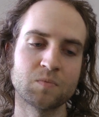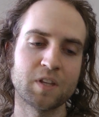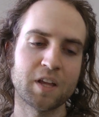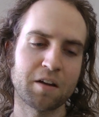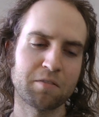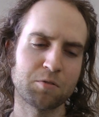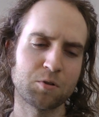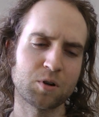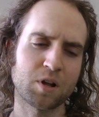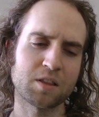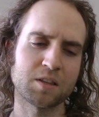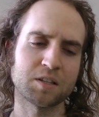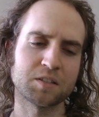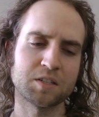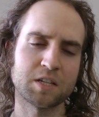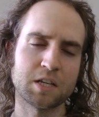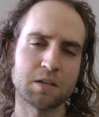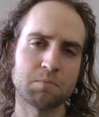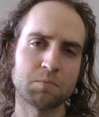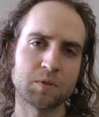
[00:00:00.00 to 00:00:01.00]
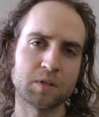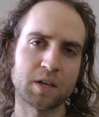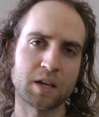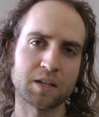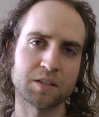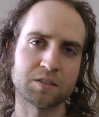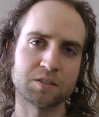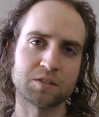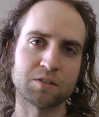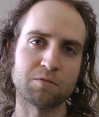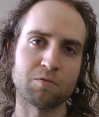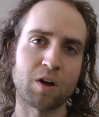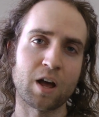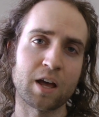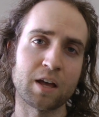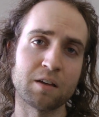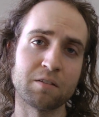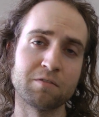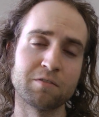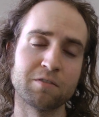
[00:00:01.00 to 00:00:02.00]
everyone on the team can
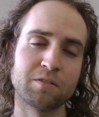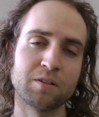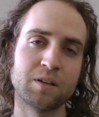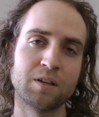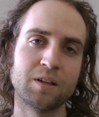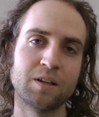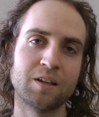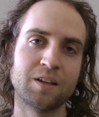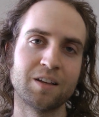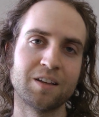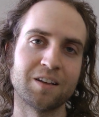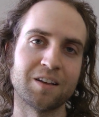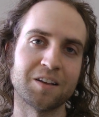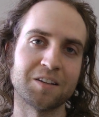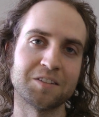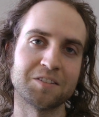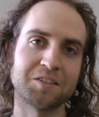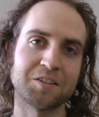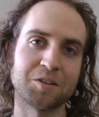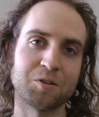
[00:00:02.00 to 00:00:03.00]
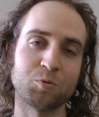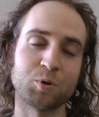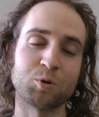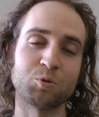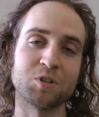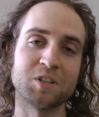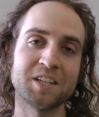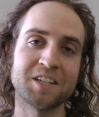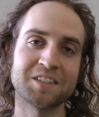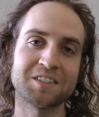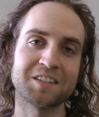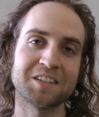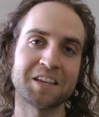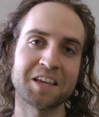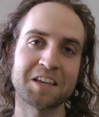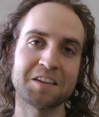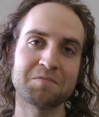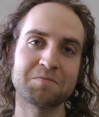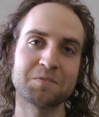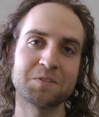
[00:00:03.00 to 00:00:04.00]
survive until we release the
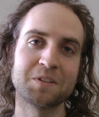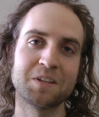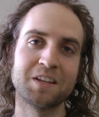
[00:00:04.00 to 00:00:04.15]
game.